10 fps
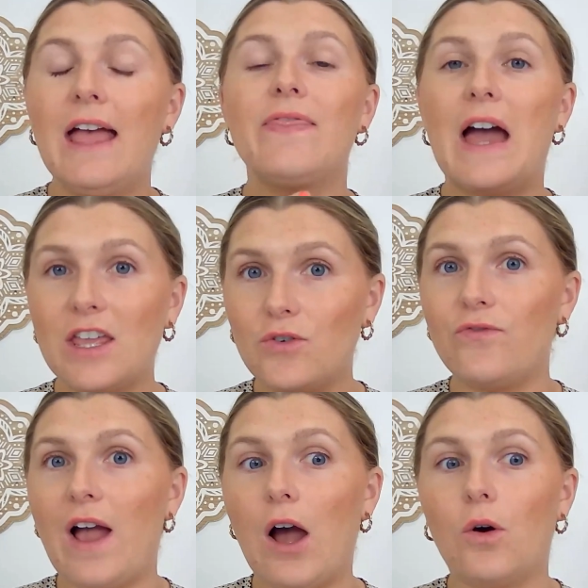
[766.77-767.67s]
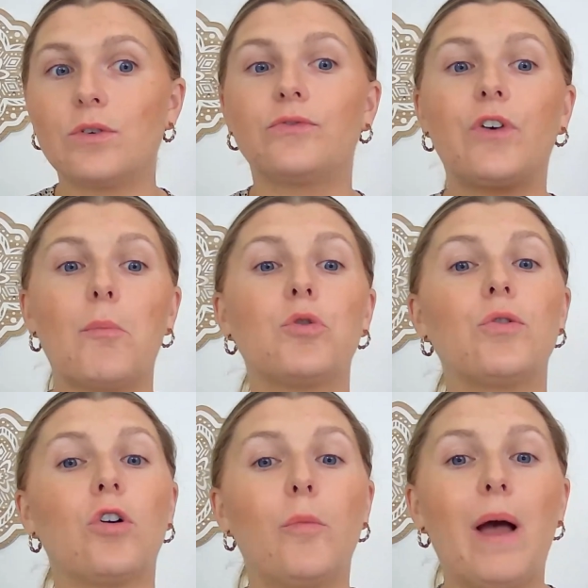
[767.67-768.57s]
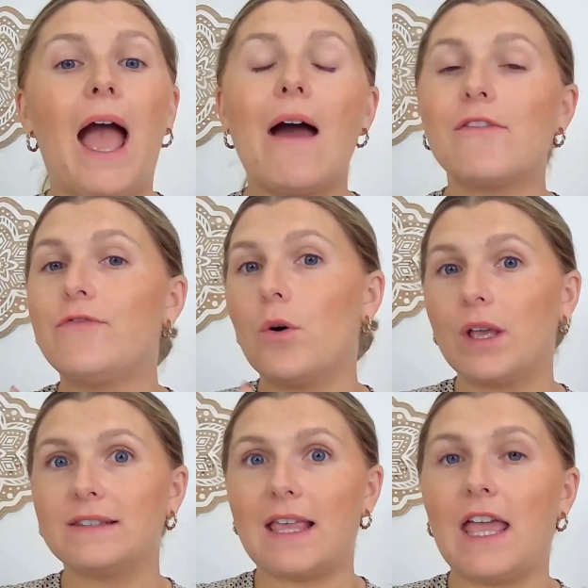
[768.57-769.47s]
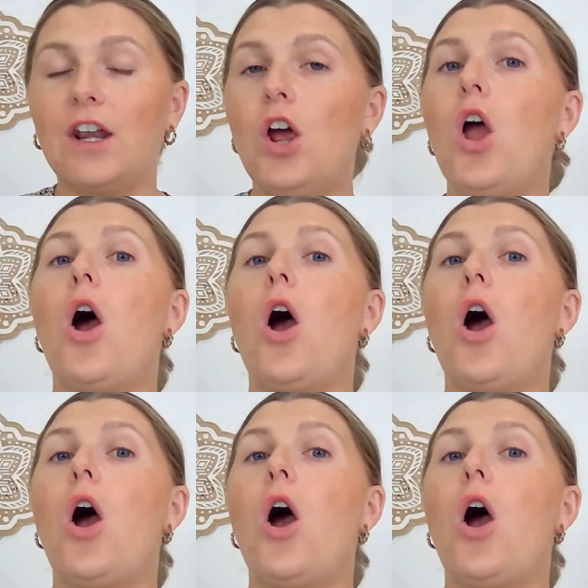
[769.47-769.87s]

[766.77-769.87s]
that you found from Google, but how to focus in